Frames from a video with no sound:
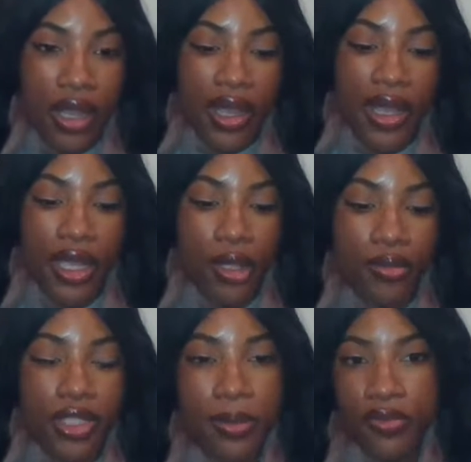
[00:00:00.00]

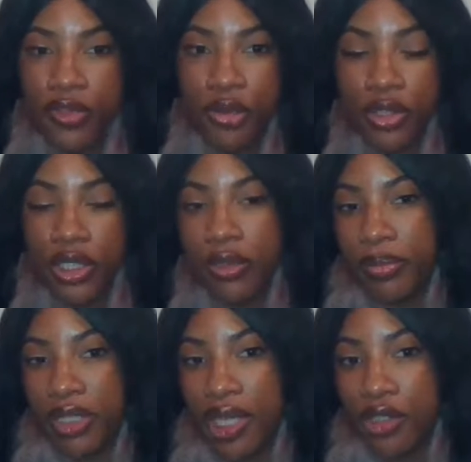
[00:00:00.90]
Some of you could
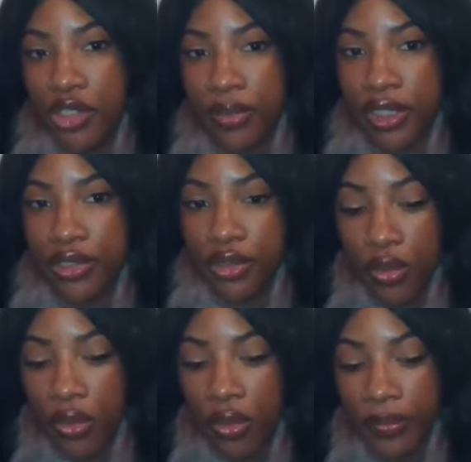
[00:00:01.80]
be entering
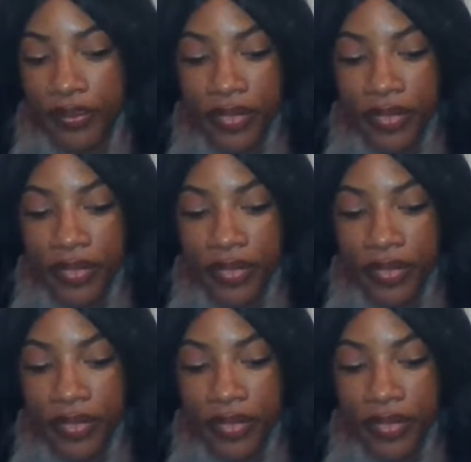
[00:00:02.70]
school.